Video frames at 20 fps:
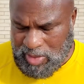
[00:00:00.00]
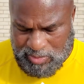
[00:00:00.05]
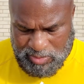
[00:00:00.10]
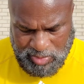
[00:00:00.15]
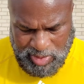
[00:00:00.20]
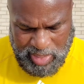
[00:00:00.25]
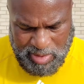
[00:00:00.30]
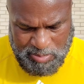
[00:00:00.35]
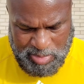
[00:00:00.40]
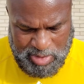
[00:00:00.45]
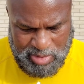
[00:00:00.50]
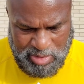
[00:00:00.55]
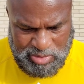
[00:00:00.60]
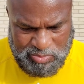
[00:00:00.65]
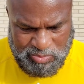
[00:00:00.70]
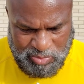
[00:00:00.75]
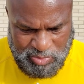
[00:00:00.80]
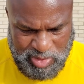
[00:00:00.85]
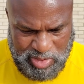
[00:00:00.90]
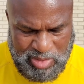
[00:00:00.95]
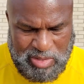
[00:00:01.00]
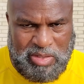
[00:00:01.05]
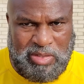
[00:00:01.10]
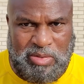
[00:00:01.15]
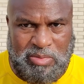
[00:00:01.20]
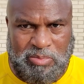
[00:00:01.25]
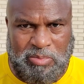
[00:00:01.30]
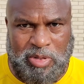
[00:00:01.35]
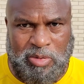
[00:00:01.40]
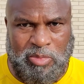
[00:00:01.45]
right because one of the
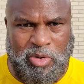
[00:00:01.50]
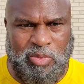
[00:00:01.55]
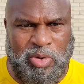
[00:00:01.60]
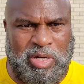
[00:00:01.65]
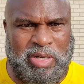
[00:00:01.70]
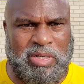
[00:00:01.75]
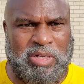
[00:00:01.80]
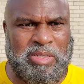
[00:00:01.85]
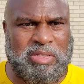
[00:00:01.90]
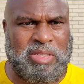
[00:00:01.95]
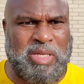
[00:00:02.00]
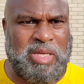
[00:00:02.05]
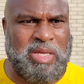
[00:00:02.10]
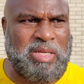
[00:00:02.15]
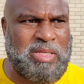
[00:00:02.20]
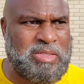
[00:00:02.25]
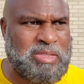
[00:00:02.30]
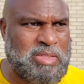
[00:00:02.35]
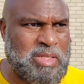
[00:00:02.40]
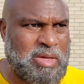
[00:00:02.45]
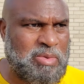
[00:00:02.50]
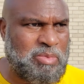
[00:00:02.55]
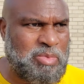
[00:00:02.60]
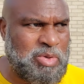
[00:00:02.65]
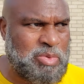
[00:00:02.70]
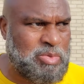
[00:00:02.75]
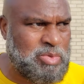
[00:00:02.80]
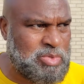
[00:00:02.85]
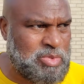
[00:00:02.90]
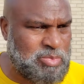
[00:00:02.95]
remember one of the things that
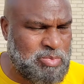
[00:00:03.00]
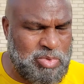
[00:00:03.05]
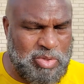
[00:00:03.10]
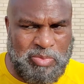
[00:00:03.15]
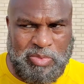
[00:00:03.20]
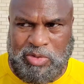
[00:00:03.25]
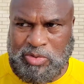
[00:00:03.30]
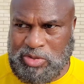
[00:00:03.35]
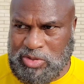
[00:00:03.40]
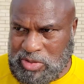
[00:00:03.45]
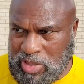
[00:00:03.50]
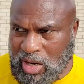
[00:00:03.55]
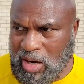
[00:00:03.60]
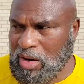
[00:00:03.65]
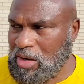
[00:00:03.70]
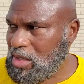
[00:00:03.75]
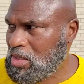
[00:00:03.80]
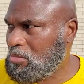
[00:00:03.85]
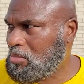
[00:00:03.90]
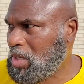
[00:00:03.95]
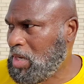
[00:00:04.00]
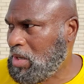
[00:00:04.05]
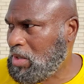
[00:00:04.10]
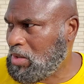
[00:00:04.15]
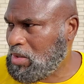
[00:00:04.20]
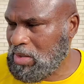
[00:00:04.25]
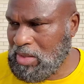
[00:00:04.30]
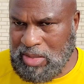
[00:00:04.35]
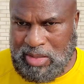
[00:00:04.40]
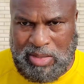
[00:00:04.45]
we was we, we was talking
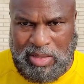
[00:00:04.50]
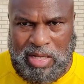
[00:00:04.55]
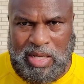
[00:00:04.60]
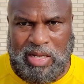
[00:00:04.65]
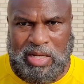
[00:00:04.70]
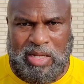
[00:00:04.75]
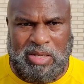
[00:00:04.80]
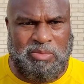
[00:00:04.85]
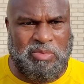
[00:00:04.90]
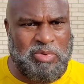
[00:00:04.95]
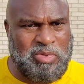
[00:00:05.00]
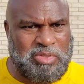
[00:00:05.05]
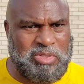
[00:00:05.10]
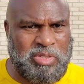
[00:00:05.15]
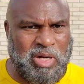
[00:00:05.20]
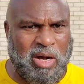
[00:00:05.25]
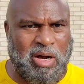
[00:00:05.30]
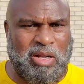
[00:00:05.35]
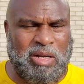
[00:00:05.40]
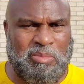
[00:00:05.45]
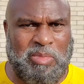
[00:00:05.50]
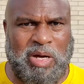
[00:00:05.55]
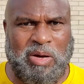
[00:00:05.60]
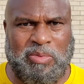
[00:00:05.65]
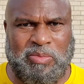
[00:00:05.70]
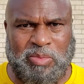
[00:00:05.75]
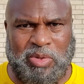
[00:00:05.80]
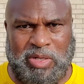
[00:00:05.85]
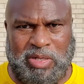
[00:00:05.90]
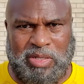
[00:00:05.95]
about gluttony we was talking
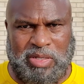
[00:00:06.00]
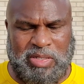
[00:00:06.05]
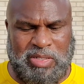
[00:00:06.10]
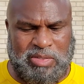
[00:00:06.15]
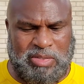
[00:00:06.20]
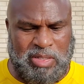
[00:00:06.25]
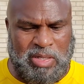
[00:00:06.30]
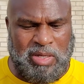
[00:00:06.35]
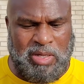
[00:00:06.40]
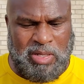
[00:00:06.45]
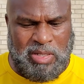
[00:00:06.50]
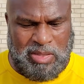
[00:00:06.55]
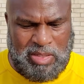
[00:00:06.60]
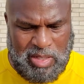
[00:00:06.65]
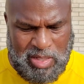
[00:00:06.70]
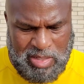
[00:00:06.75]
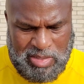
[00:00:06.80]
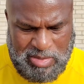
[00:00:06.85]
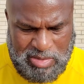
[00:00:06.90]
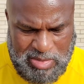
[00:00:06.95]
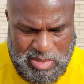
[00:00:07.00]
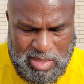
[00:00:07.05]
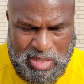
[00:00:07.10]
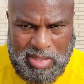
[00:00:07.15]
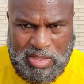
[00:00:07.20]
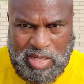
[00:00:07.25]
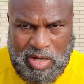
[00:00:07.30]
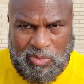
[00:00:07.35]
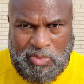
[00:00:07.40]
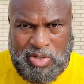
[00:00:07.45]
about one of these things
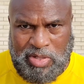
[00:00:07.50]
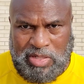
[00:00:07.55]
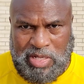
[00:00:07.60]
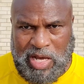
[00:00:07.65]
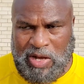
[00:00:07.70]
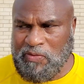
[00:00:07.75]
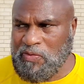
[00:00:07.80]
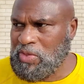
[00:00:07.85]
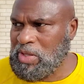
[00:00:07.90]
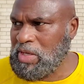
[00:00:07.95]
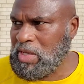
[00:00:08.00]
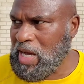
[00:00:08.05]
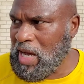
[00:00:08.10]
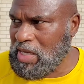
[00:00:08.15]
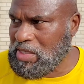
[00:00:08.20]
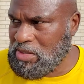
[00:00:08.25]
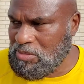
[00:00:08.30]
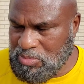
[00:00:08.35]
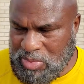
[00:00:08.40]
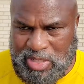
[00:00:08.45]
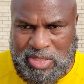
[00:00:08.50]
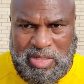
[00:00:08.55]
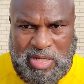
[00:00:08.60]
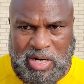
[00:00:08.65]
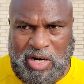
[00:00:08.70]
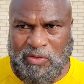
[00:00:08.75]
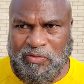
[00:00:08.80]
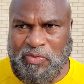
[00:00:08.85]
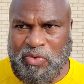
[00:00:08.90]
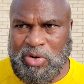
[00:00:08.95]
that we definitely got to be
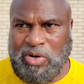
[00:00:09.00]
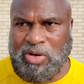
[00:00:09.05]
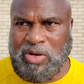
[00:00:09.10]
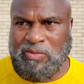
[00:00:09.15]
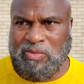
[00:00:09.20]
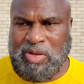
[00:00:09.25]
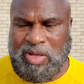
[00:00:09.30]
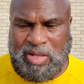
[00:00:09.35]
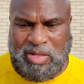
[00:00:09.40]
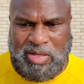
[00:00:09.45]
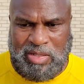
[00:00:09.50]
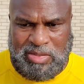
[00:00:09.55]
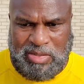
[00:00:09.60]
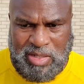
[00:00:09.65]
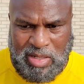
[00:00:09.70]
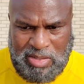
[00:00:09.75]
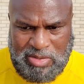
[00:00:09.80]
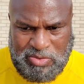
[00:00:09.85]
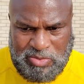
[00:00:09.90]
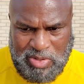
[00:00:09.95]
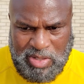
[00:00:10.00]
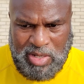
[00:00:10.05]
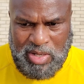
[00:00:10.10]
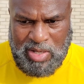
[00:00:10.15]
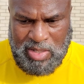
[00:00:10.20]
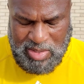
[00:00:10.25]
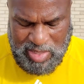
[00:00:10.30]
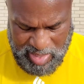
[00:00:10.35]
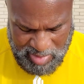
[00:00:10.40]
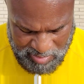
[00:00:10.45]
careful of in this country
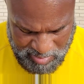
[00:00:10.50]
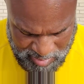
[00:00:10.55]
that